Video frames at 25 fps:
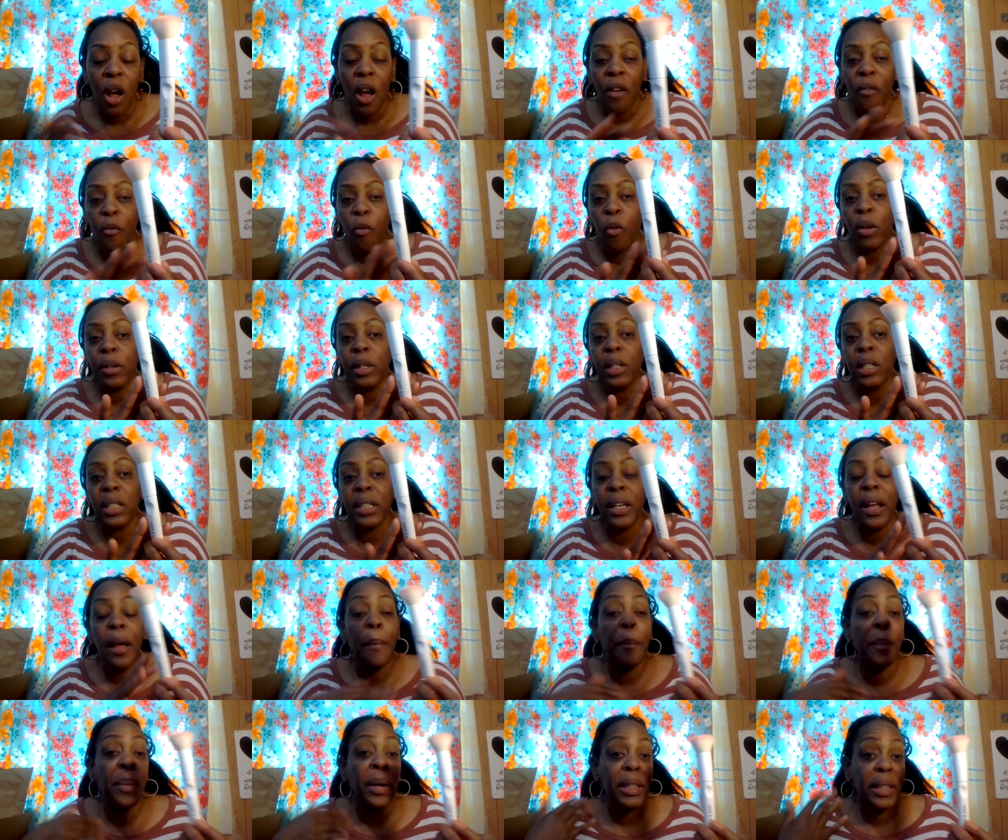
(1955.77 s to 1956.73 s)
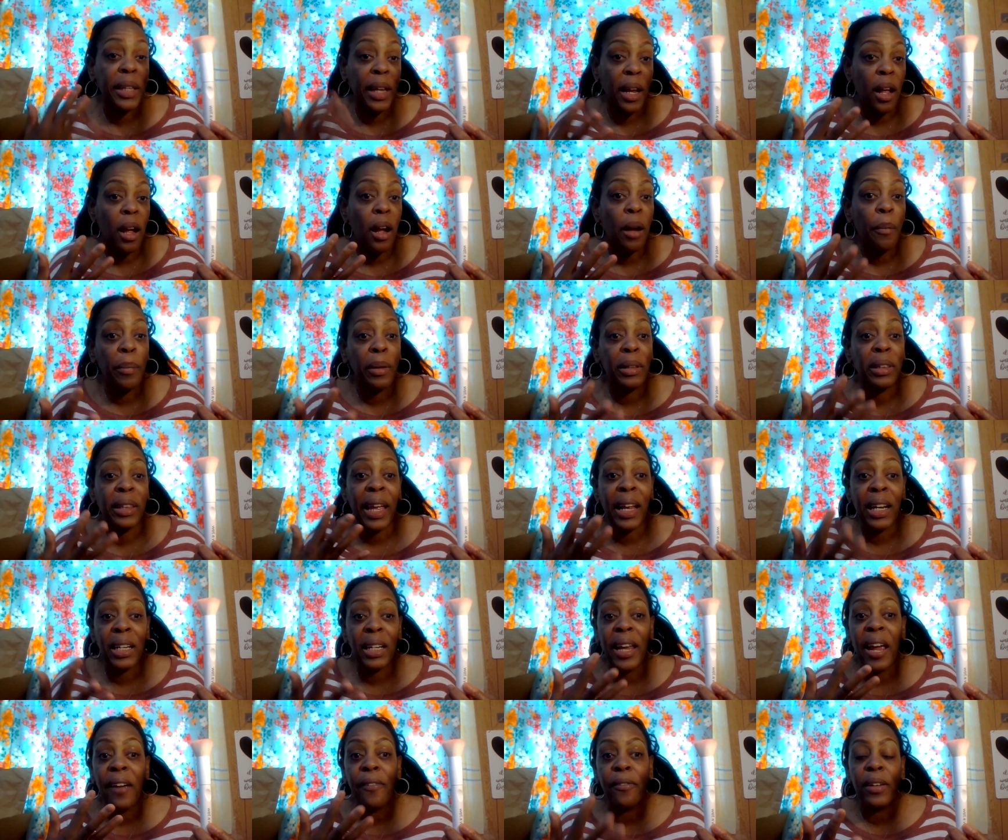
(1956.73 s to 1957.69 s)
for the set. But they they
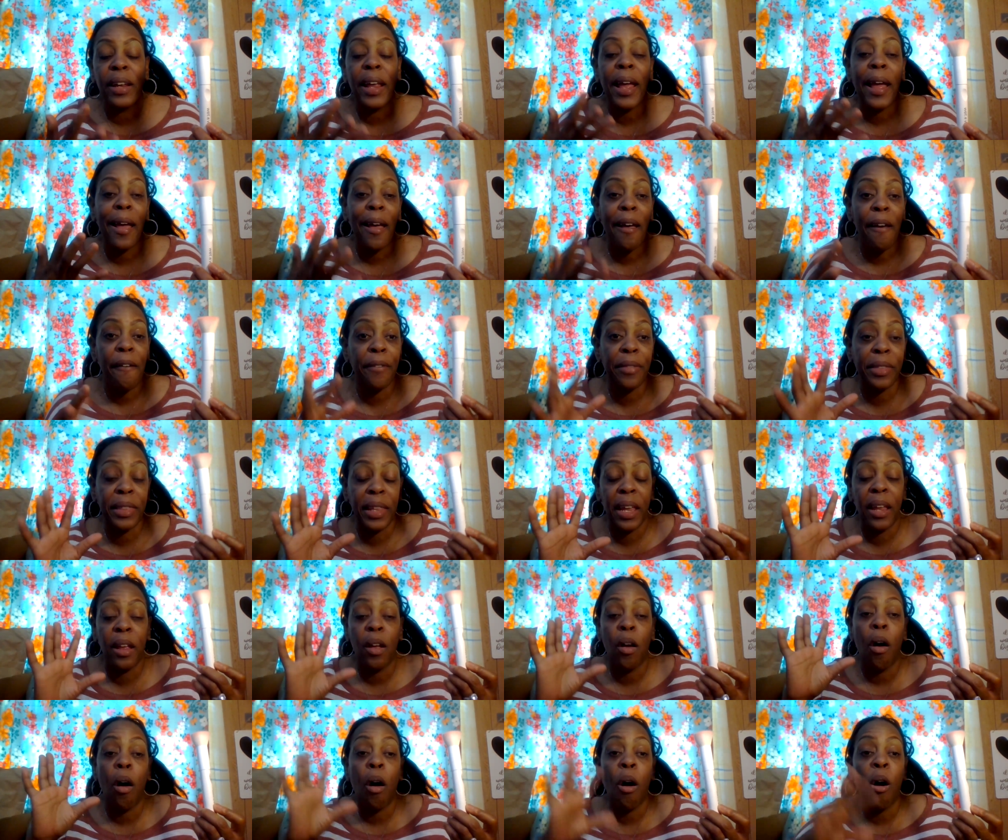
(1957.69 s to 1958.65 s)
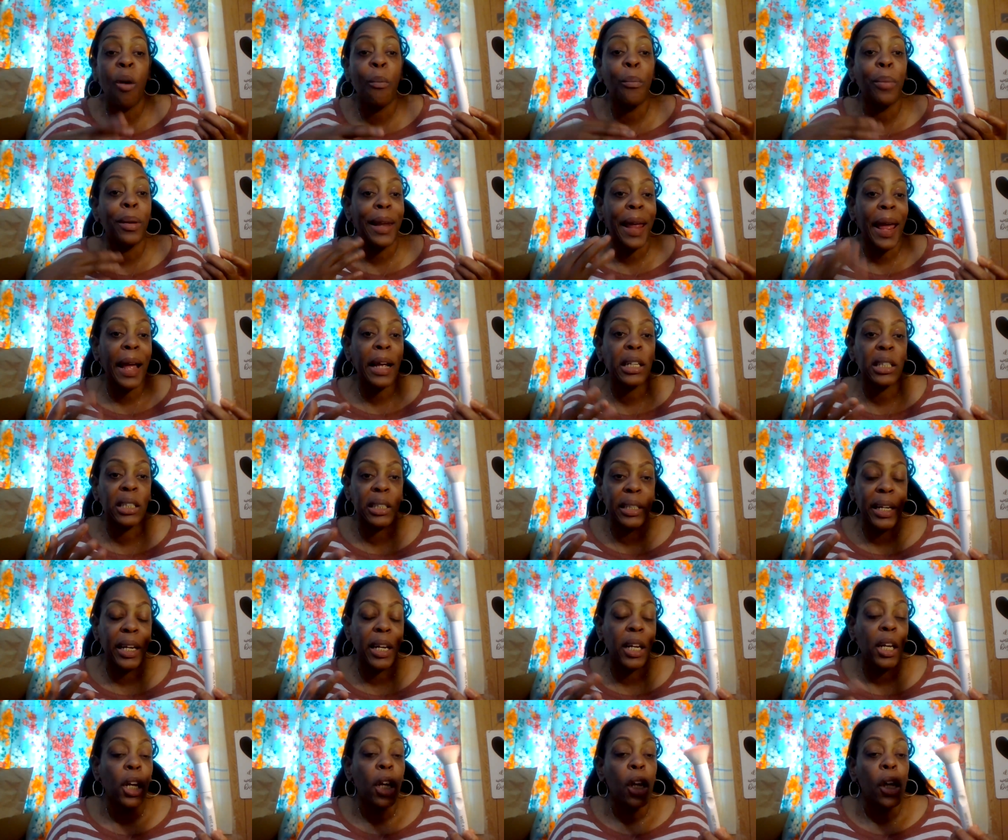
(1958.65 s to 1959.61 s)
definitely have the all black
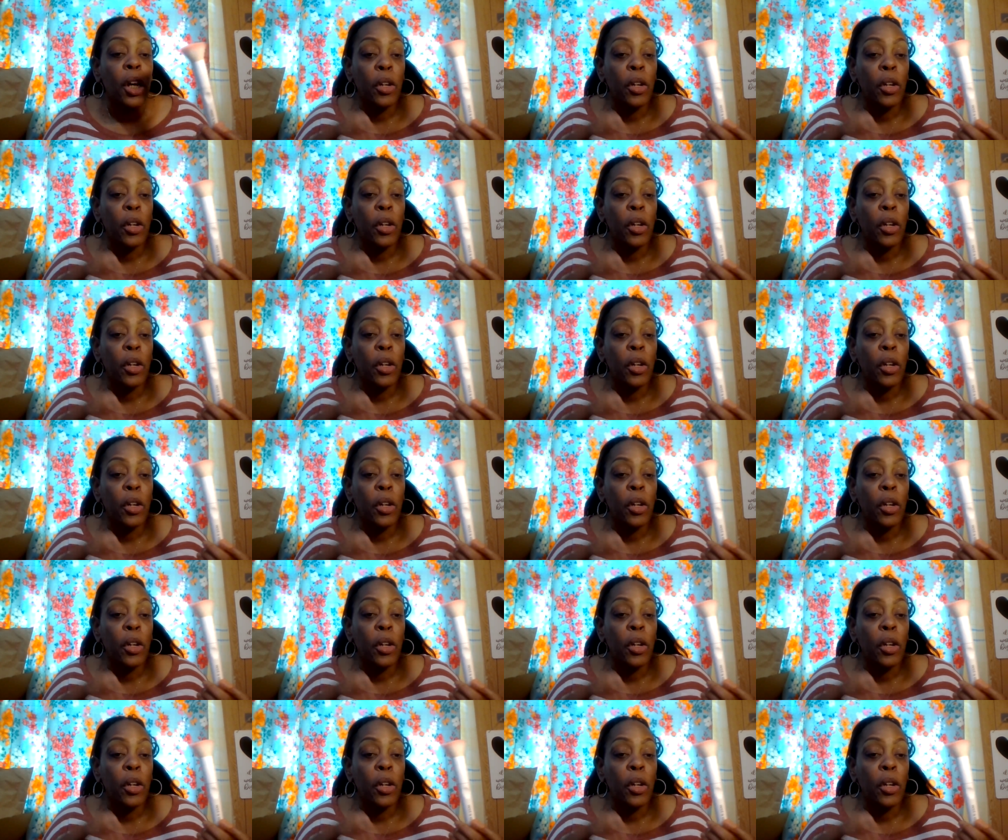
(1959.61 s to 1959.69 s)
set.